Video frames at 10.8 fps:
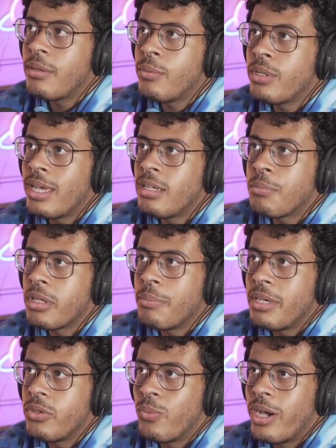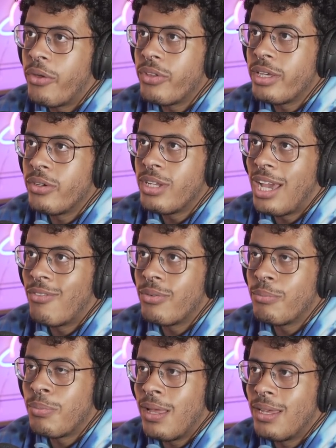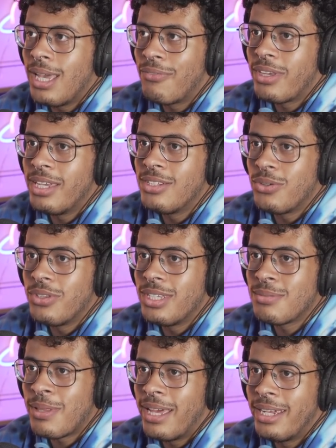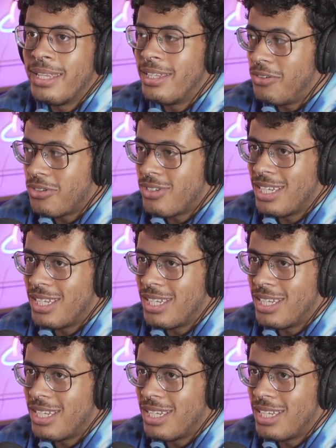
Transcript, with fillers: it would end up probably being the wealthy could have have kids on this planet, and then you just